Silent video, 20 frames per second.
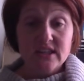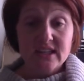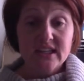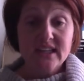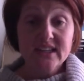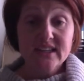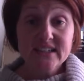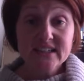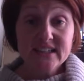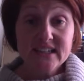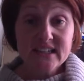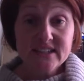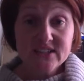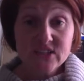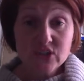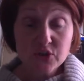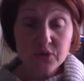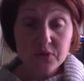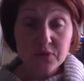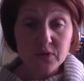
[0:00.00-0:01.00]
He and
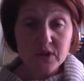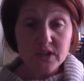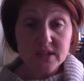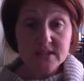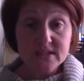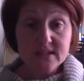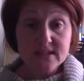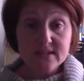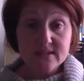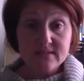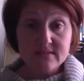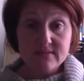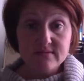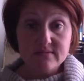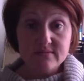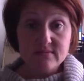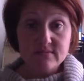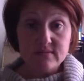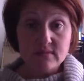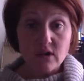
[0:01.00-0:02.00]
his two friends
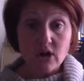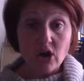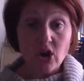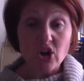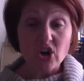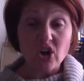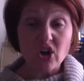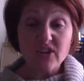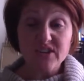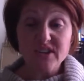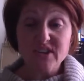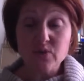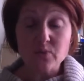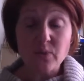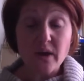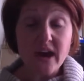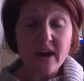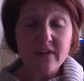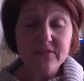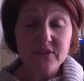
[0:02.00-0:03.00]
are on this
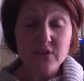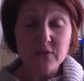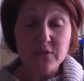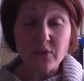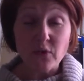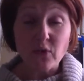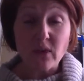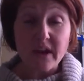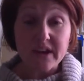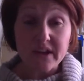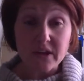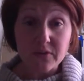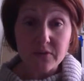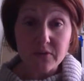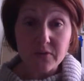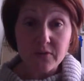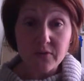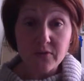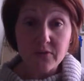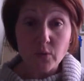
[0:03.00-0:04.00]
raft for like
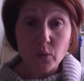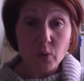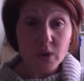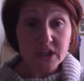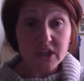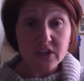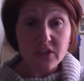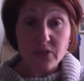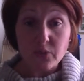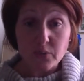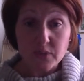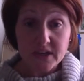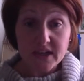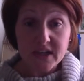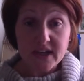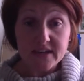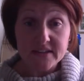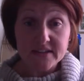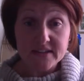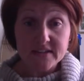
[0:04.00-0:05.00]
43
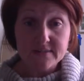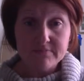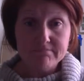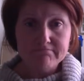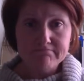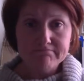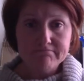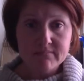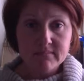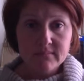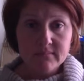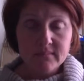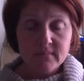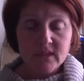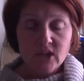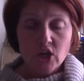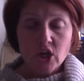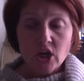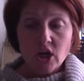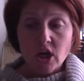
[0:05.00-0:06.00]
days.
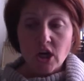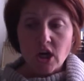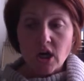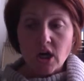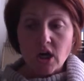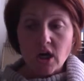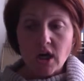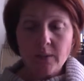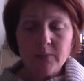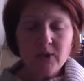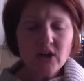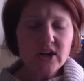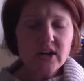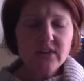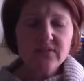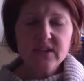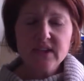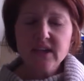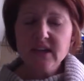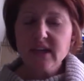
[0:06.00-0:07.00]
I'm not
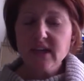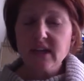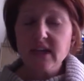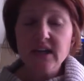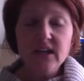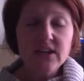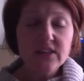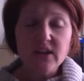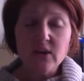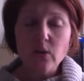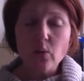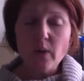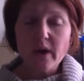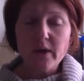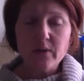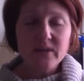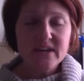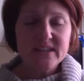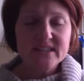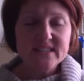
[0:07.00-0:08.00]
giving anything
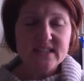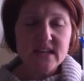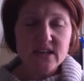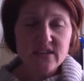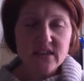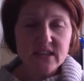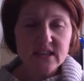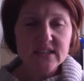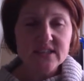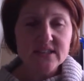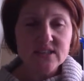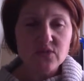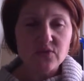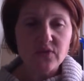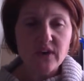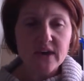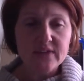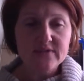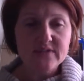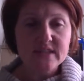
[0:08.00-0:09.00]
away when I say that he
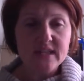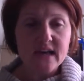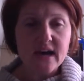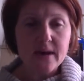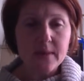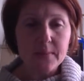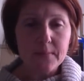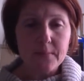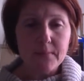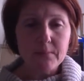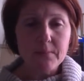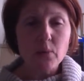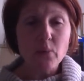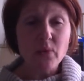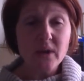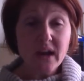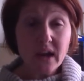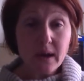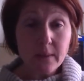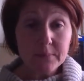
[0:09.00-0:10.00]
survives that, but
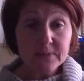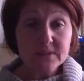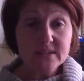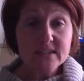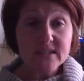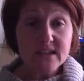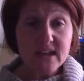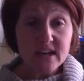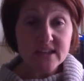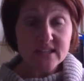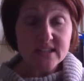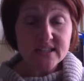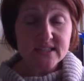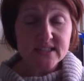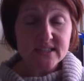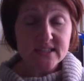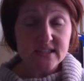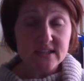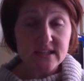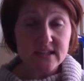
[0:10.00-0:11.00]
what happens
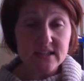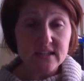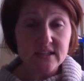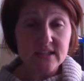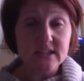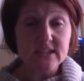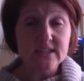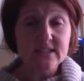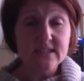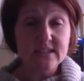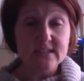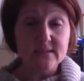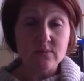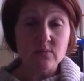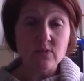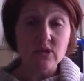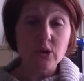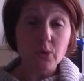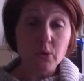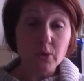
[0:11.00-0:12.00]
next is
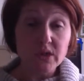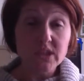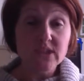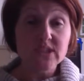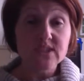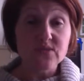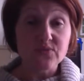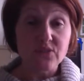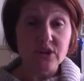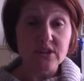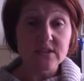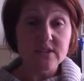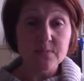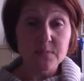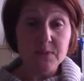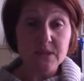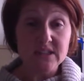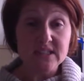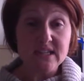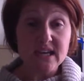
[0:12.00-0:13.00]
Louis and his friends
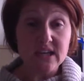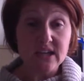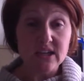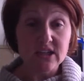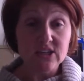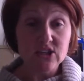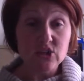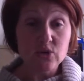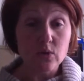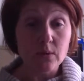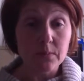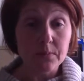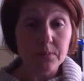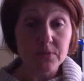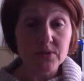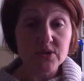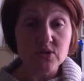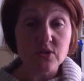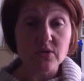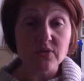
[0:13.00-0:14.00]
being taken into a
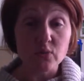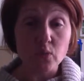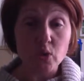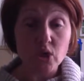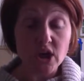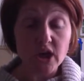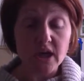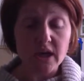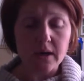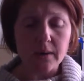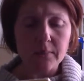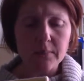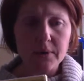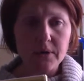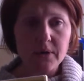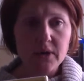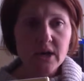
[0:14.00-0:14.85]
prisoner of war camp.